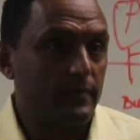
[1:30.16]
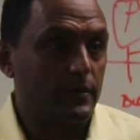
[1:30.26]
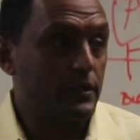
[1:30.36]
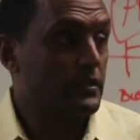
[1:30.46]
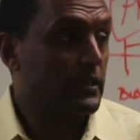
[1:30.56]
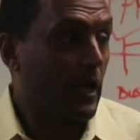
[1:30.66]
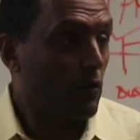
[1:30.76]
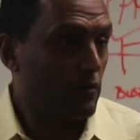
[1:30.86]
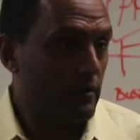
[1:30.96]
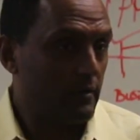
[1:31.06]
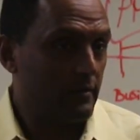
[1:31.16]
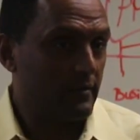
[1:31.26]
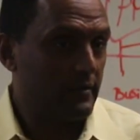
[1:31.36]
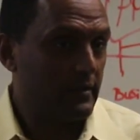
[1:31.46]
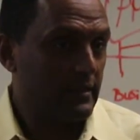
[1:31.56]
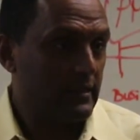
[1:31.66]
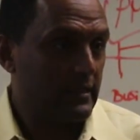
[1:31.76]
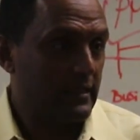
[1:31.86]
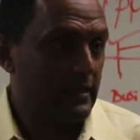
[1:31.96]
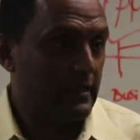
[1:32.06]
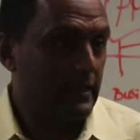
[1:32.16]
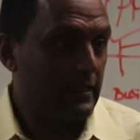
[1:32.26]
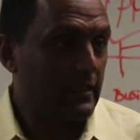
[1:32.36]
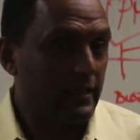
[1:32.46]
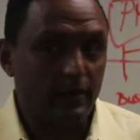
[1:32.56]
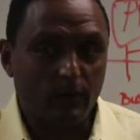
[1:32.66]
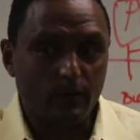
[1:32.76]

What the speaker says: she's loud, and in